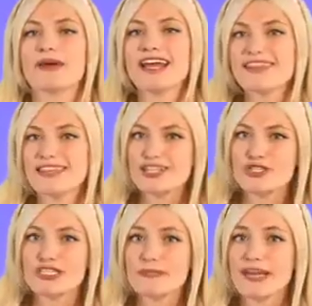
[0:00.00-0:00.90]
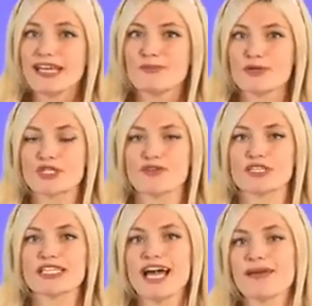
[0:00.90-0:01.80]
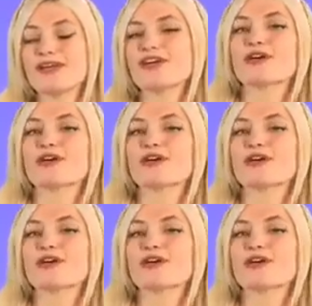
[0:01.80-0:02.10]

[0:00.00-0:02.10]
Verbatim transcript: but I think she's spending most of her time